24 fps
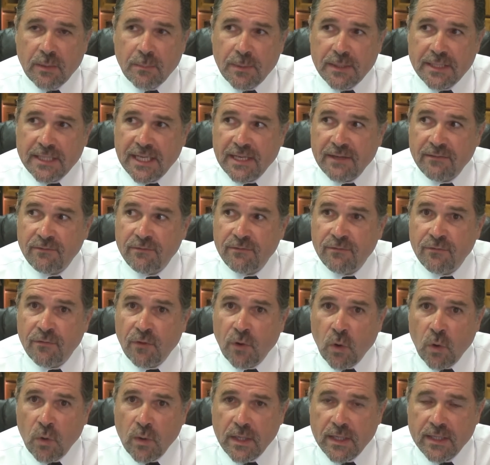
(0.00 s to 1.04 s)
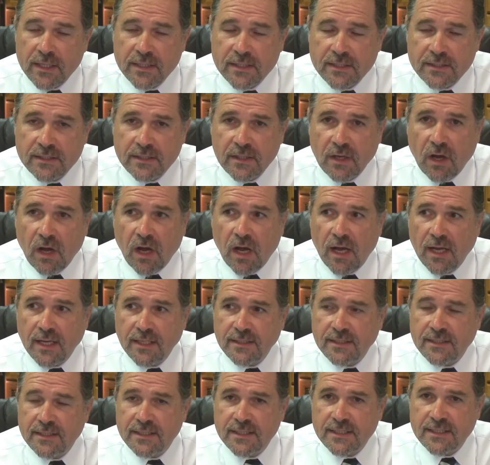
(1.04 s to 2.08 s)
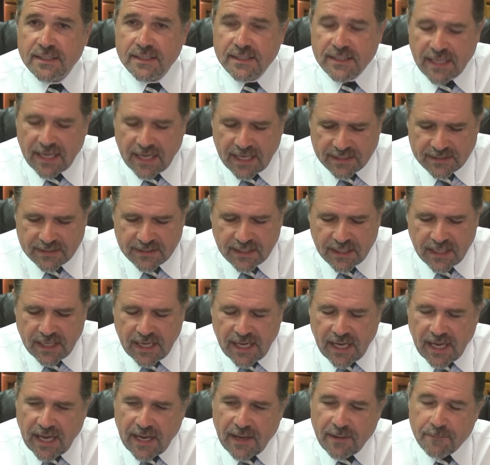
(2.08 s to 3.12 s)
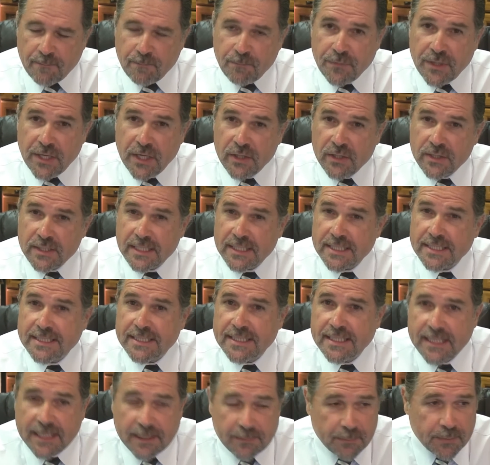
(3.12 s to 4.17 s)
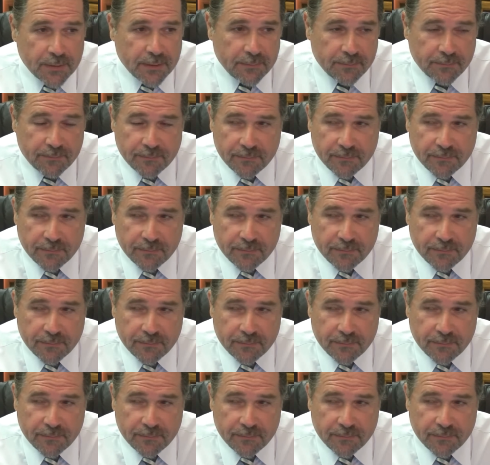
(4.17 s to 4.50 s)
but then focus on success. And here's a tip.